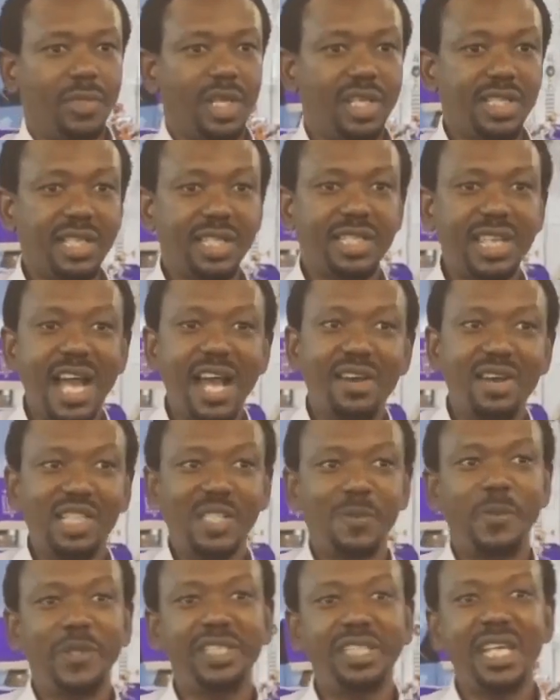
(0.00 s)
There was a day I
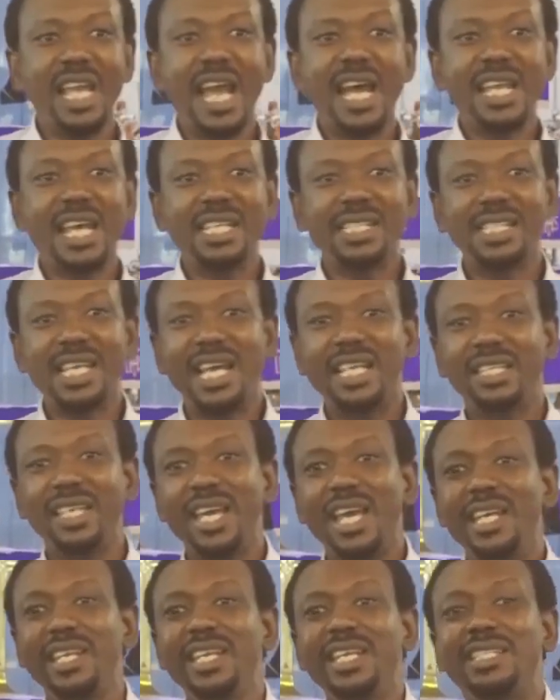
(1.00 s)
was preaching and I
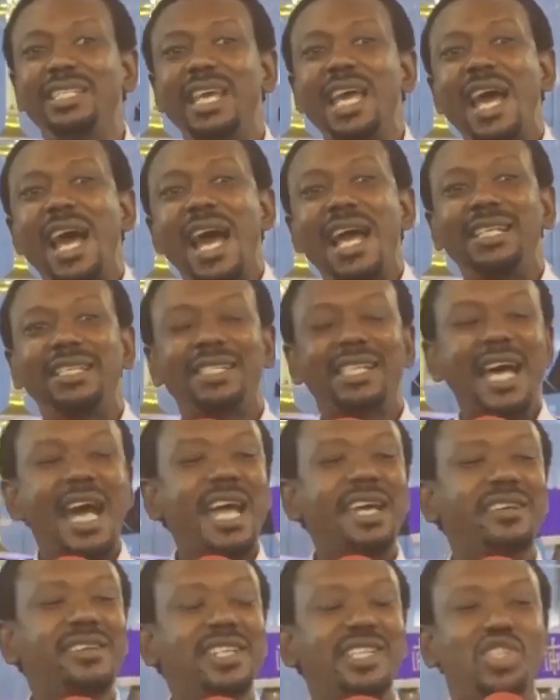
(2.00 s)
said, any day I
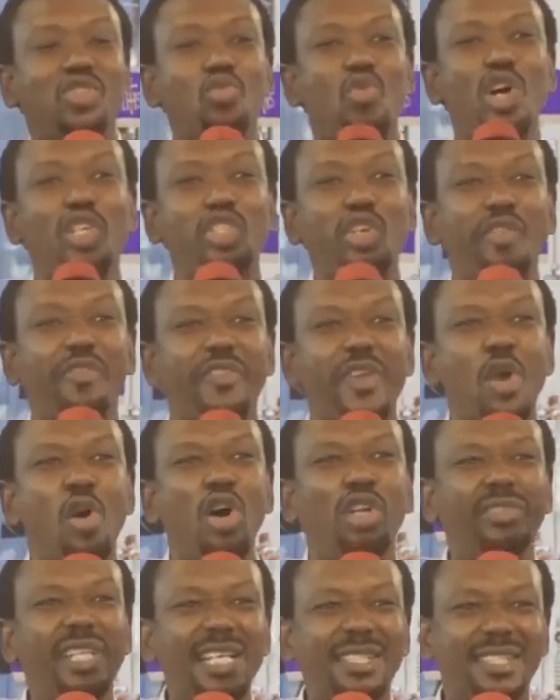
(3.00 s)
tie wristwatch of
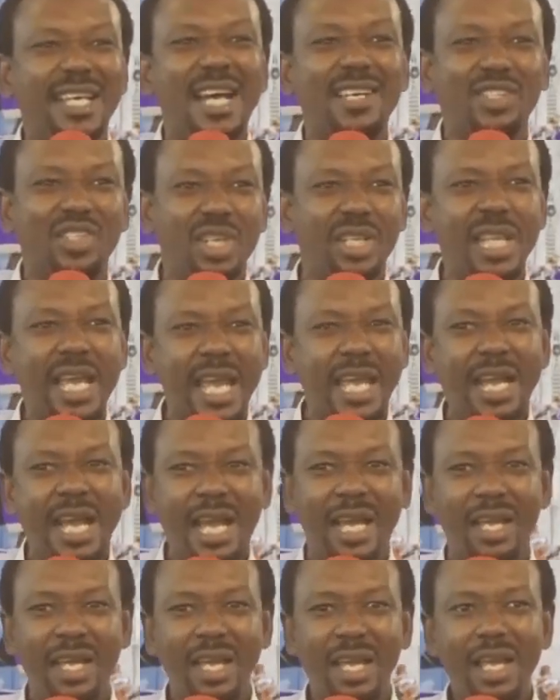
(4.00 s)
100,000
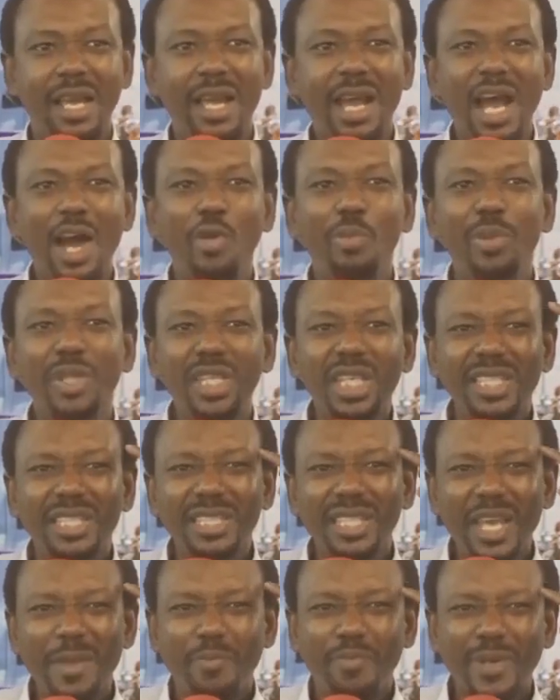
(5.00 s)
naira, I'll be
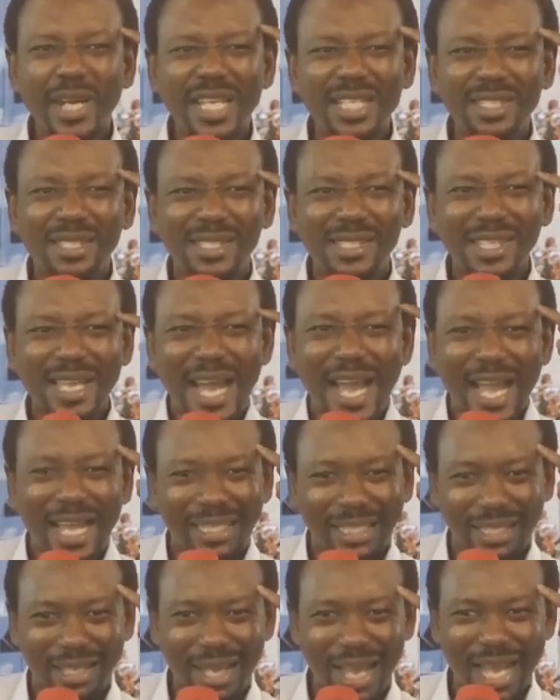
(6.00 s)
needing a brain
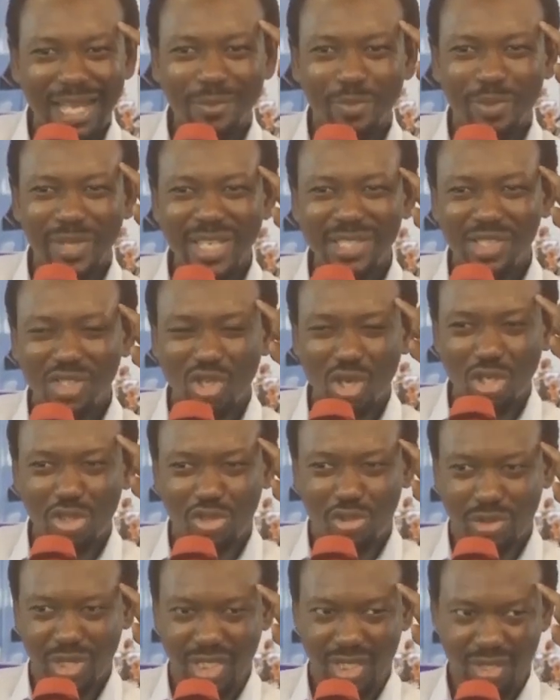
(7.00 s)
scan and brain
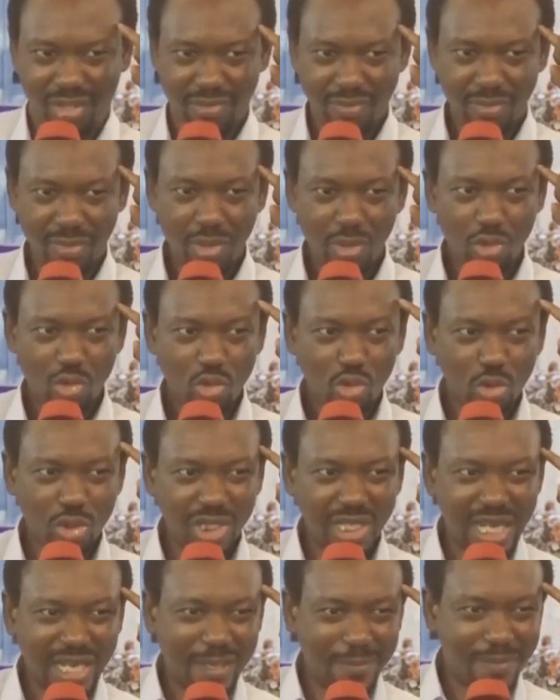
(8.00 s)
surgery to
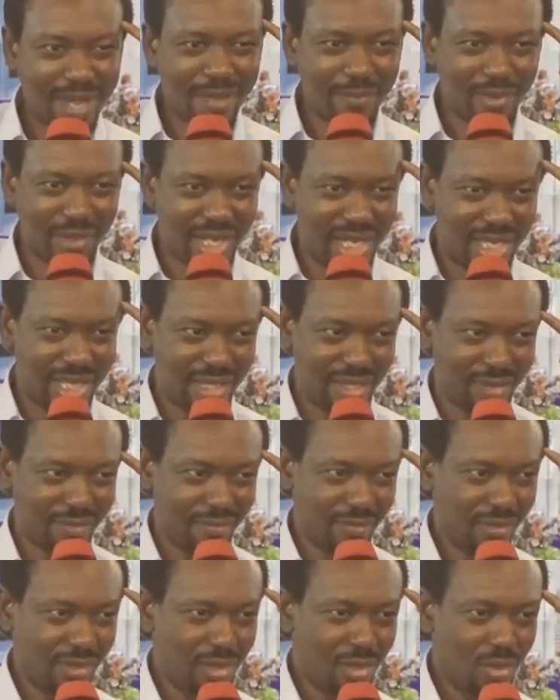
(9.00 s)
check my brain,
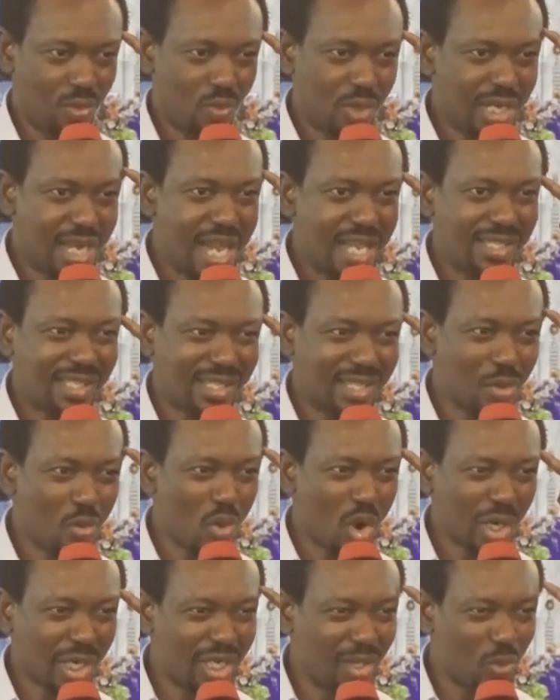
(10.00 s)
whether it's
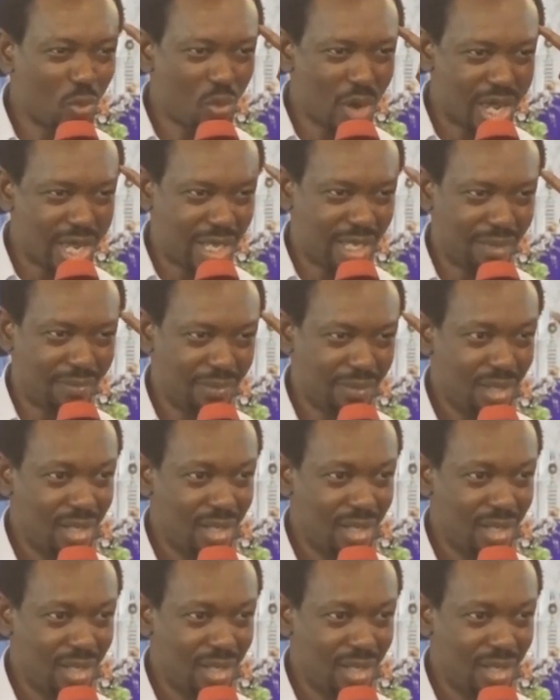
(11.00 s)
still working well.